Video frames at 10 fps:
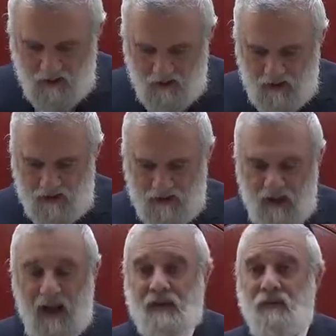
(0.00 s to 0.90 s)
This is the
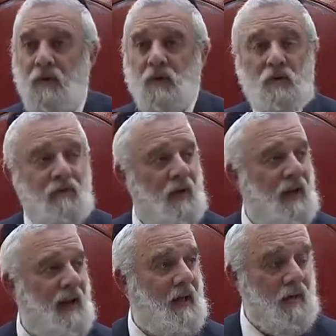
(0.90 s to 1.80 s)
last verse of the
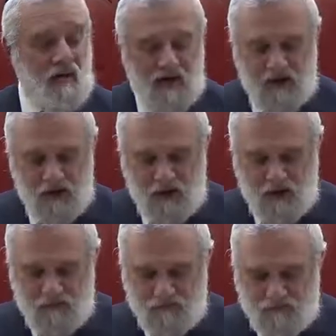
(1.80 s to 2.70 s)
letter Reish.